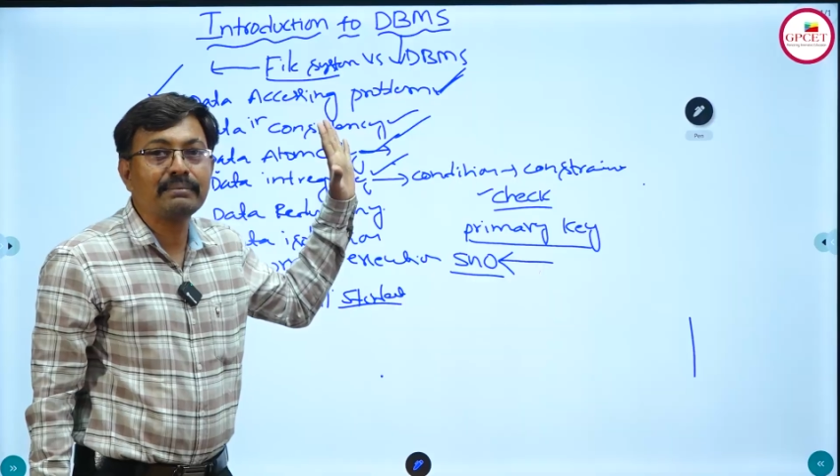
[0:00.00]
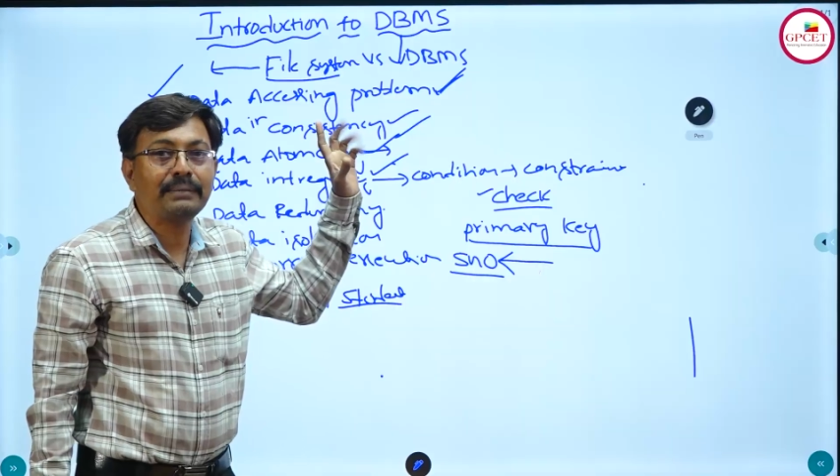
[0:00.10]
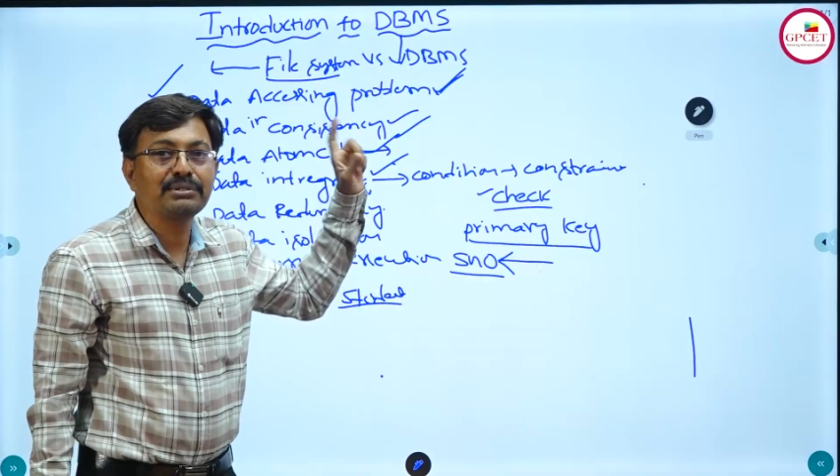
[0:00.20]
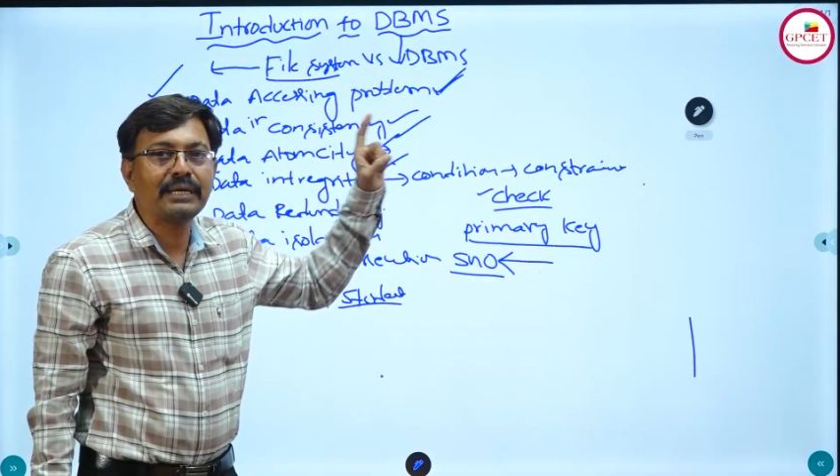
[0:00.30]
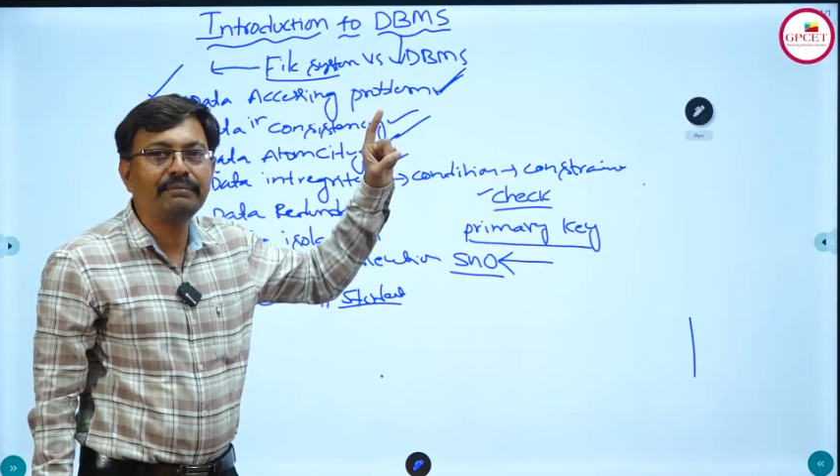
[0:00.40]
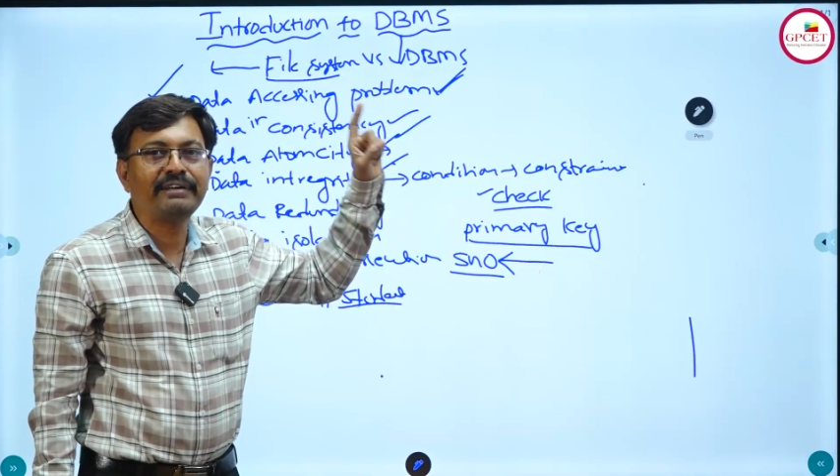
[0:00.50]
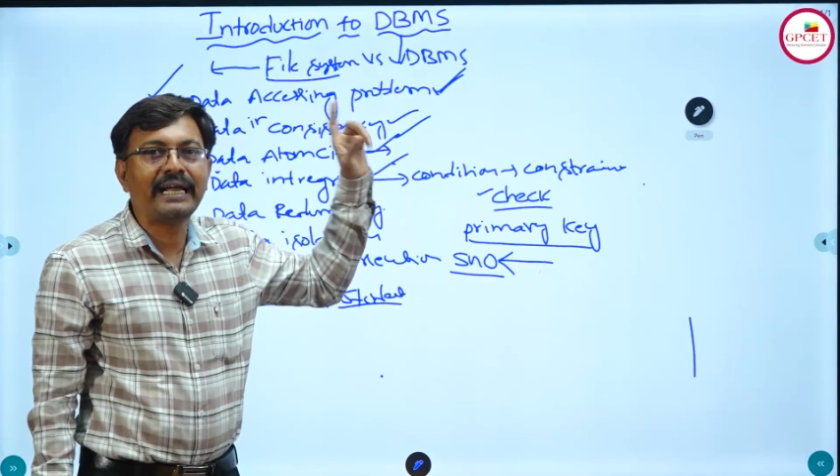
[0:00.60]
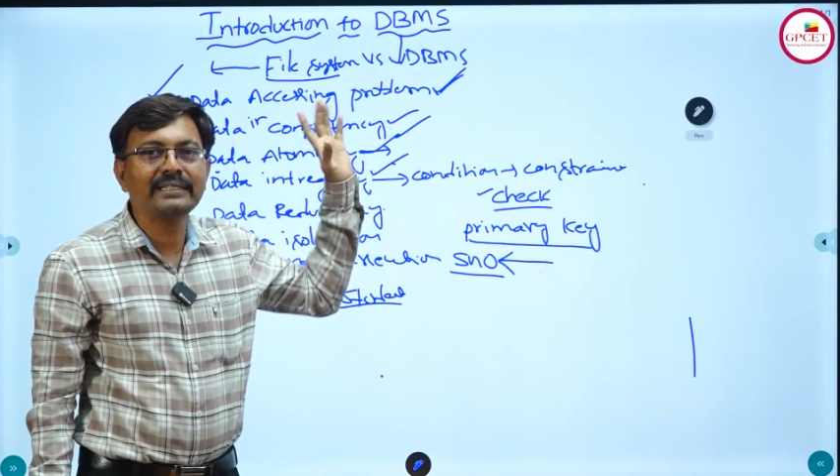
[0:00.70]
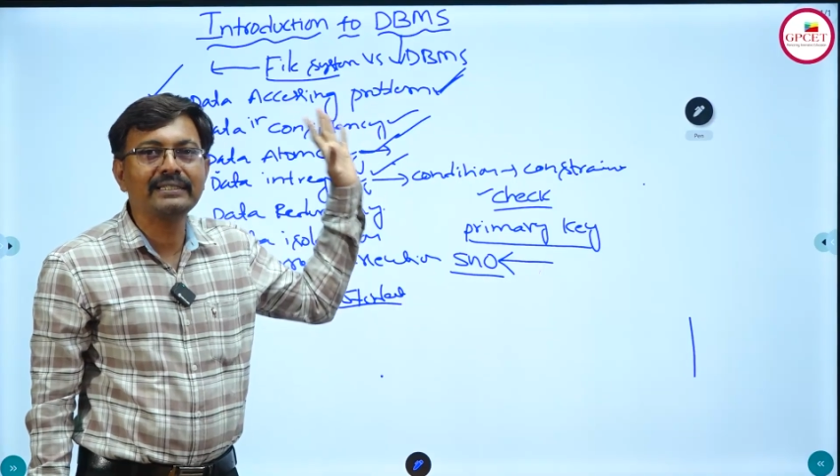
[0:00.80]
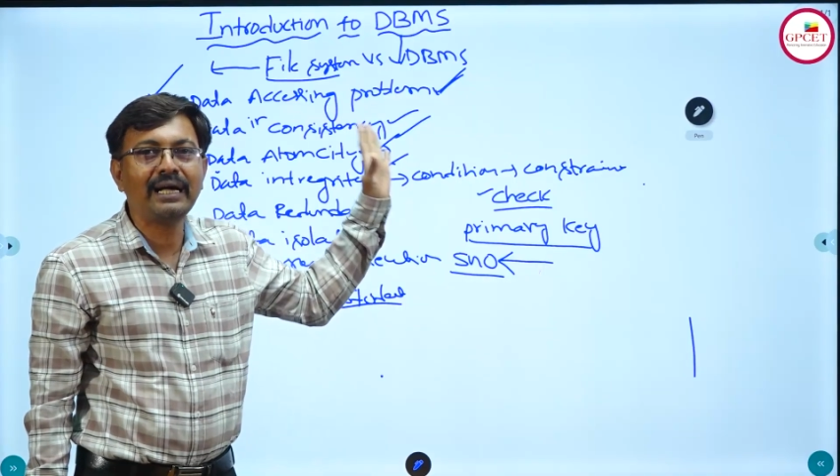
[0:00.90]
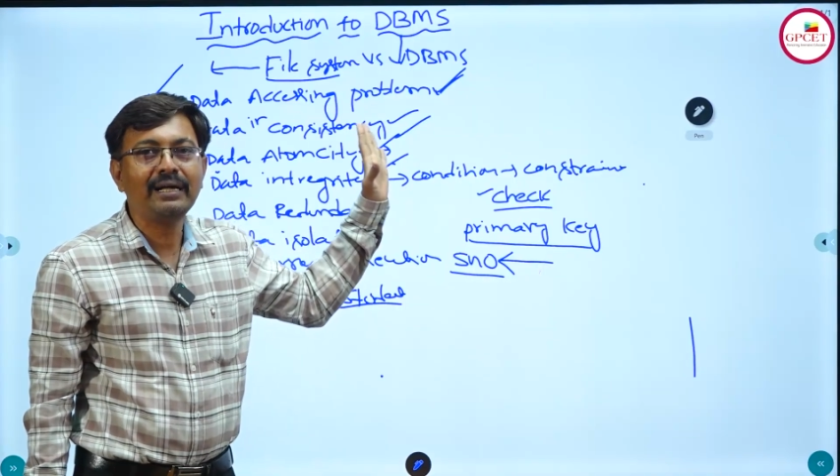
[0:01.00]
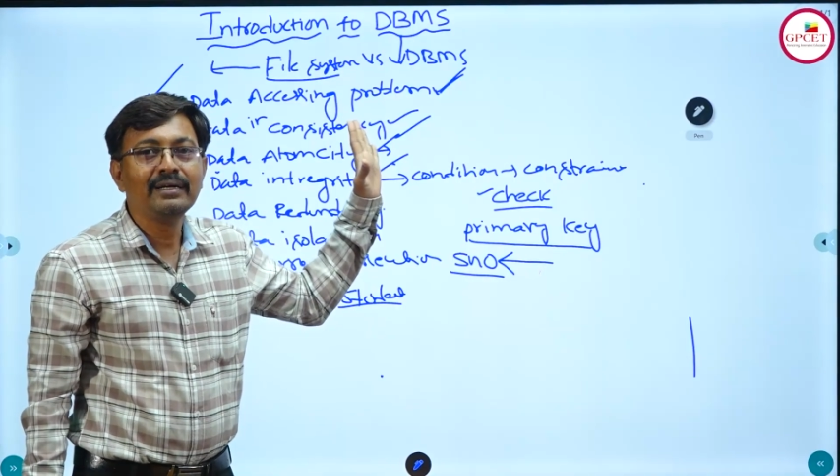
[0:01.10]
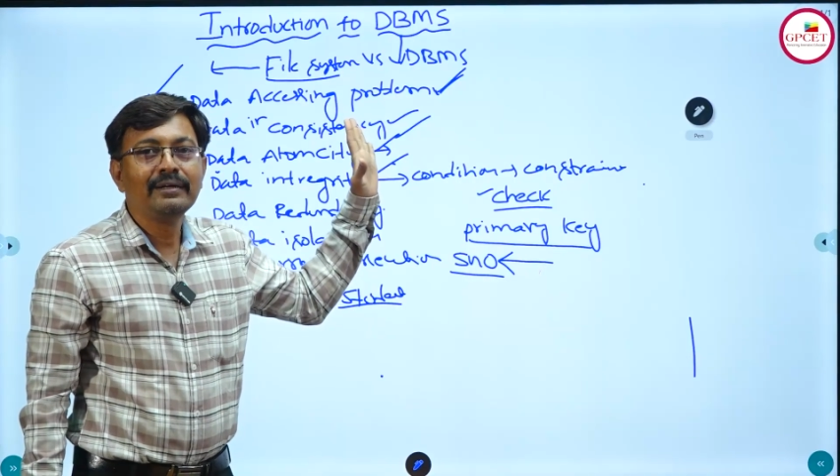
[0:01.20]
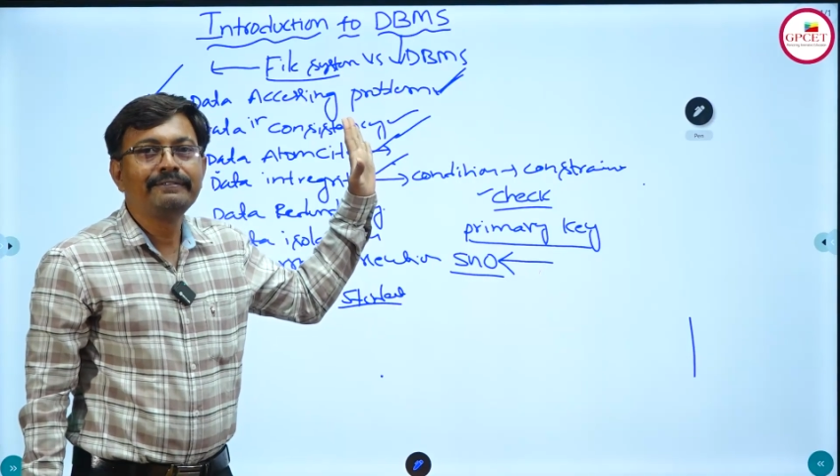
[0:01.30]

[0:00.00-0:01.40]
management system, whereas in the